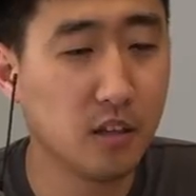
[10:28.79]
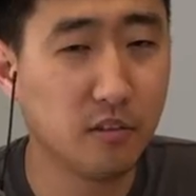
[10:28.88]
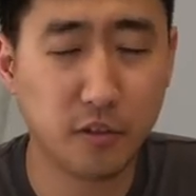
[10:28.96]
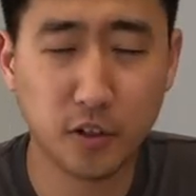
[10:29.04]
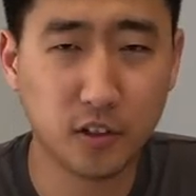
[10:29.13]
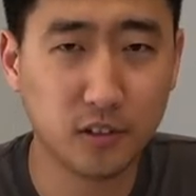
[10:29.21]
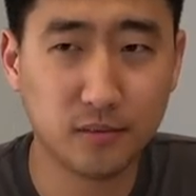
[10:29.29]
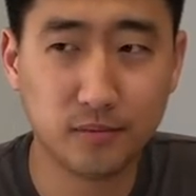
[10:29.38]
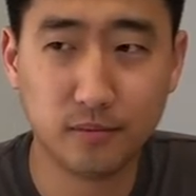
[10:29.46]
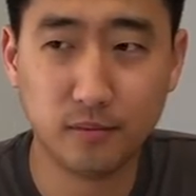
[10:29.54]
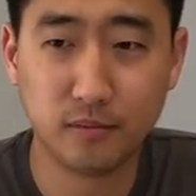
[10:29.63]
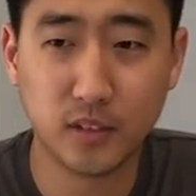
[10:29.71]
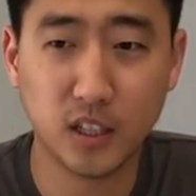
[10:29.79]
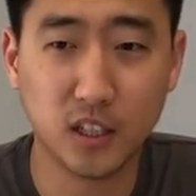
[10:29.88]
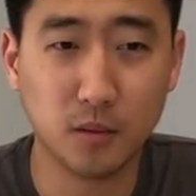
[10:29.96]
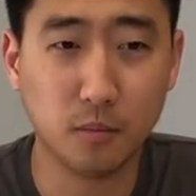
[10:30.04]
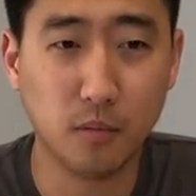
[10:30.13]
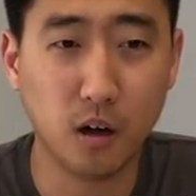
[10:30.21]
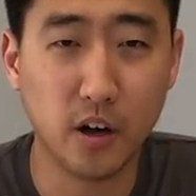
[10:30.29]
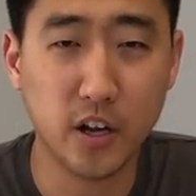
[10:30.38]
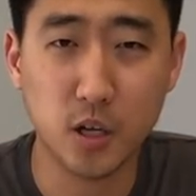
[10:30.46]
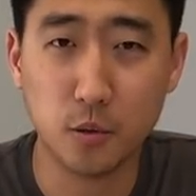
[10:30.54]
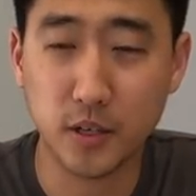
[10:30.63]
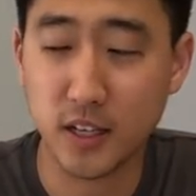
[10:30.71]
for um,
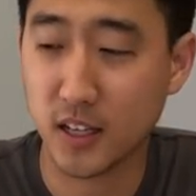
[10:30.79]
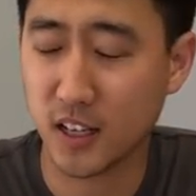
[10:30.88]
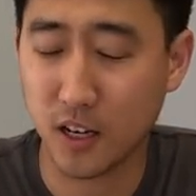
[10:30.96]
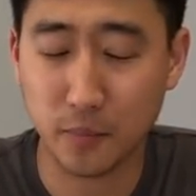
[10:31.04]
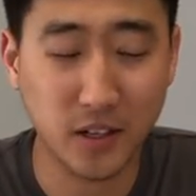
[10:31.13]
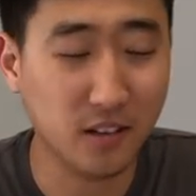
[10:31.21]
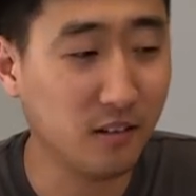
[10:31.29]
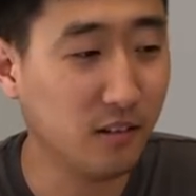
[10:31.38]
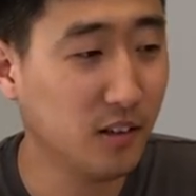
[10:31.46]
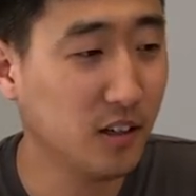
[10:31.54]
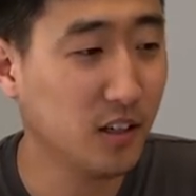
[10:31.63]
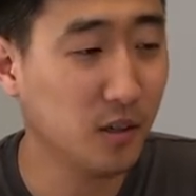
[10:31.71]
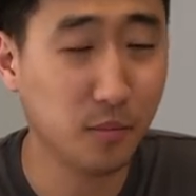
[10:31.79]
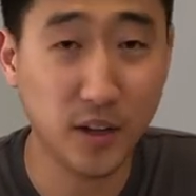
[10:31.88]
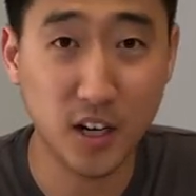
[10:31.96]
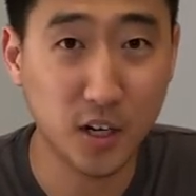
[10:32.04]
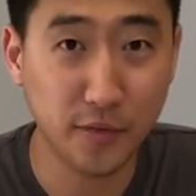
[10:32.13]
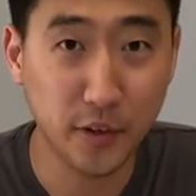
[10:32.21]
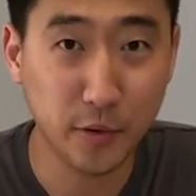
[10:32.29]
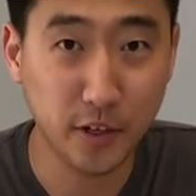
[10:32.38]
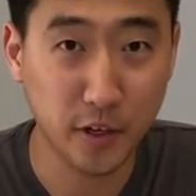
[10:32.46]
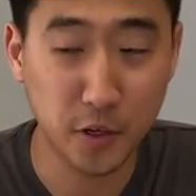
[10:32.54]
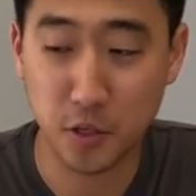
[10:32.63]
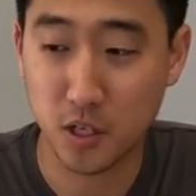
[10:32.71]
audio gig, I mean, um, interviewing
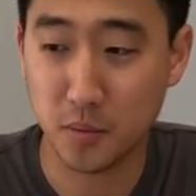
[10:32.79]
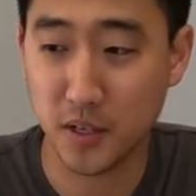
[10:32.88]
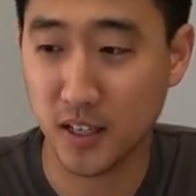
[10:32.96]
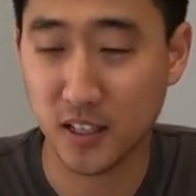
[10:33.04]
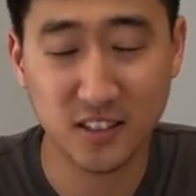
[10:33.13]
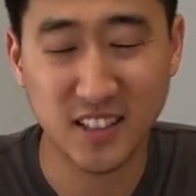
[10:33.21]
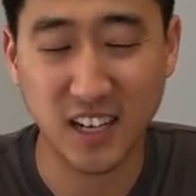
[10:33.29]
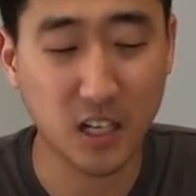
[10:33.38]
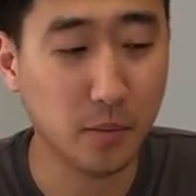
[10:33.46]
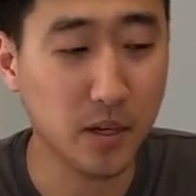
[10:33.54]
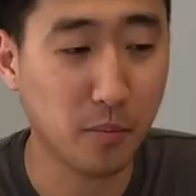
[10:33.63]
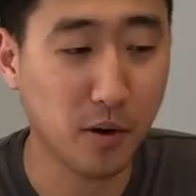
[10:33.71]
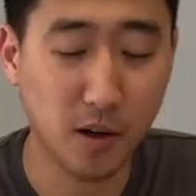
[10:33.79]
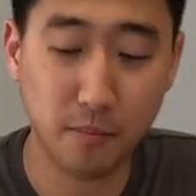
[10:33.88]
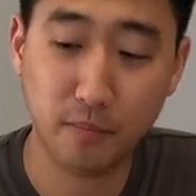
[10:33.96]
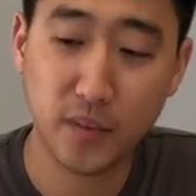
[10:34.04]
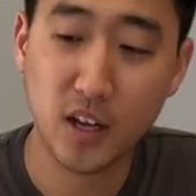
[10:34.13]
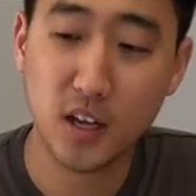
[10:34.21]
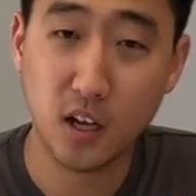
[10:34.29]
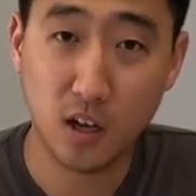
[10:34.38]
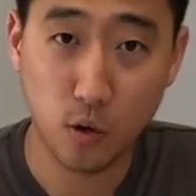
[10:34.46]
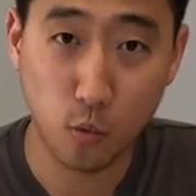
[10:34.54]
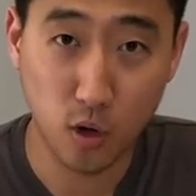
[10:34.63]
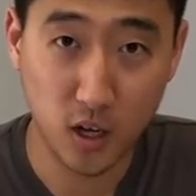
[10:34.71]
or YouTubing, it's not going to be a problem.
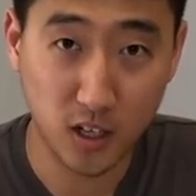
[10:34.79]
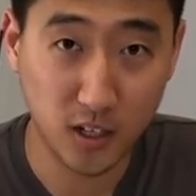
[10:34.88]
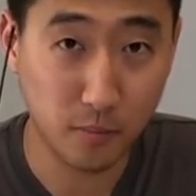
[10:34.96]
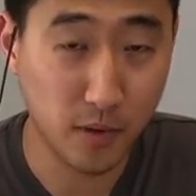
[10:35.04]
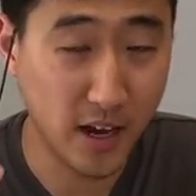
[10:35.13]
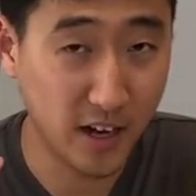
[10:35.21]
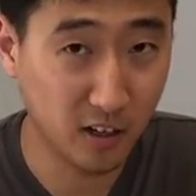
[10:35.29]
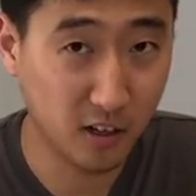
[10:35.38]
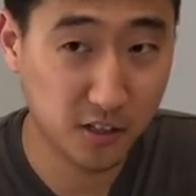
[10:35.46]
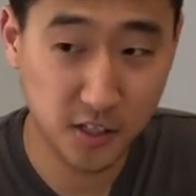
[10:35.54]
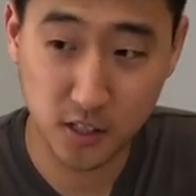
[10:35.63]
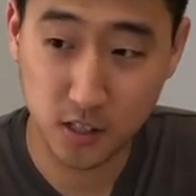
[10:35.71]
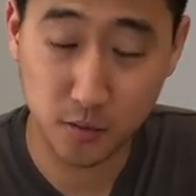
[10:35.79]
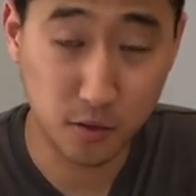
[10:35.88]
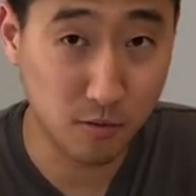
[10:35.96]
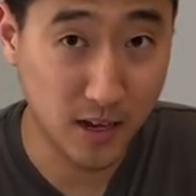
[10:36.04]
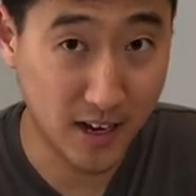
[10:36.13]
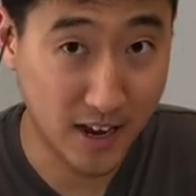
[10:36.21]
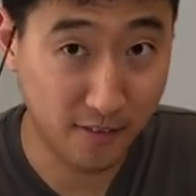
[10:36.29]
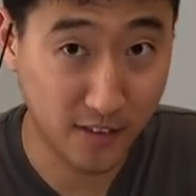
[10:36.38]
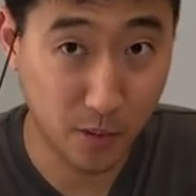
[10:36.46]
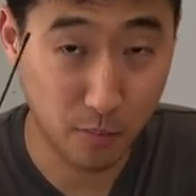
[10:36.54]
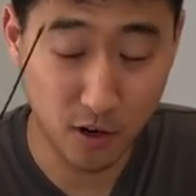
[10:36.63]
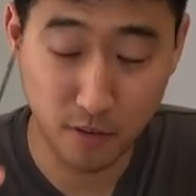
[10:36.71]
Um, analog systems do not have
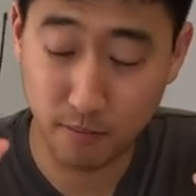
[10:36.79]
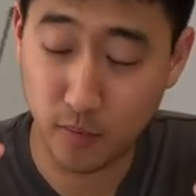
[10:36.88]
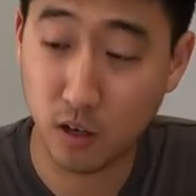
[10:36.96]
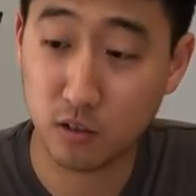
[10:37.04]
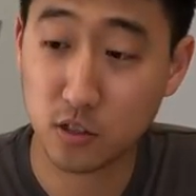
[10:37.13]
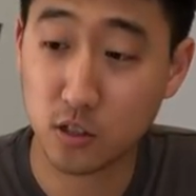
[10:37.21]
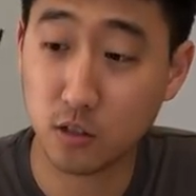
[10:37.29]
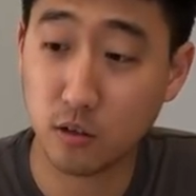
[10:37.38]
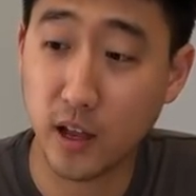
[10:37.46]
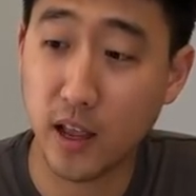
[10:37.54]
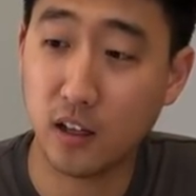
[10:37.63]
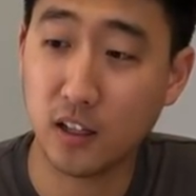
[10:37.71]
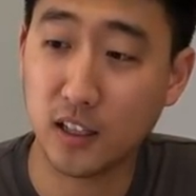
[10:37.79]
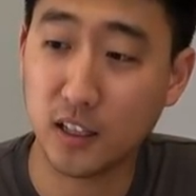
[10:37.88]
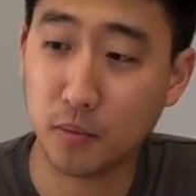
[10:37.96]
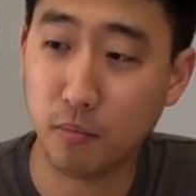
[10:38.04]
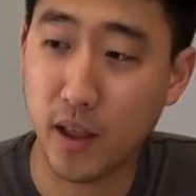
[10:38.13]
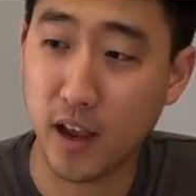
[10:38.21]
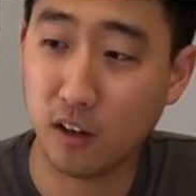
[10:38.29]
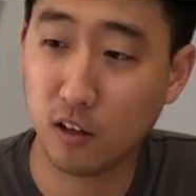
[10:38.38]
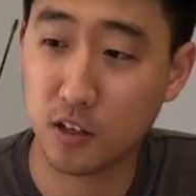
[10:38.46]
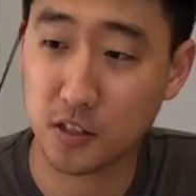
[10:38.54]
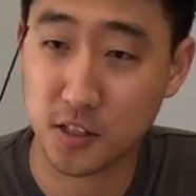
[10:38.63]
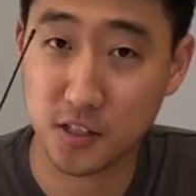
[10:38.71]
that problem. Also, um,
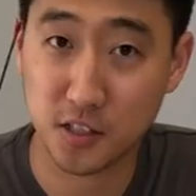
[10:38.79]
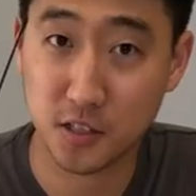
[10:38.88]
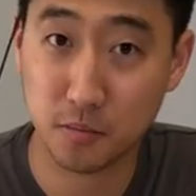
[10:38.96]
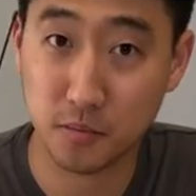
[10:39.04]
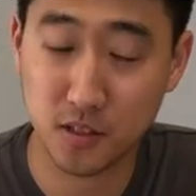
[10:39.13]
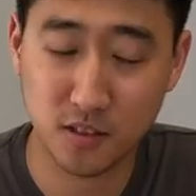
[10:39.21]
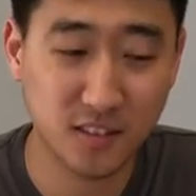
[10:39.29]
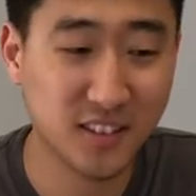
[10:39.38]
analog systems,